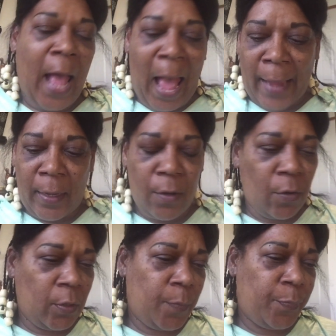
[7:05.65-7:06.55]
I can
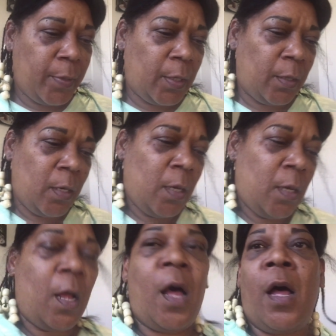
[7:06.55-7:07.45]
only put
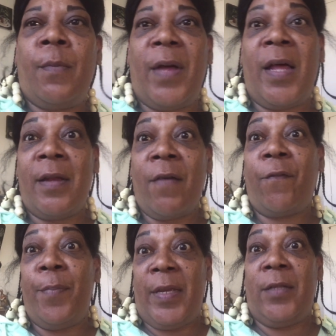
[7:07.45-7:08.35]

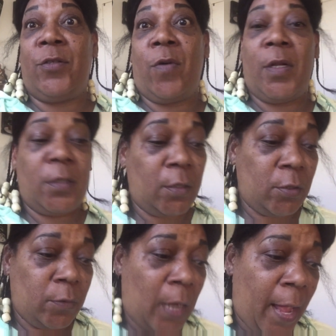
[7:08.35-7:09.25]
enough beads on to
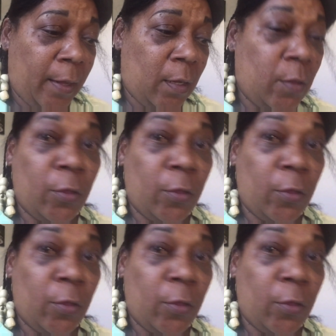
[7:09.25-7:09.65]
do like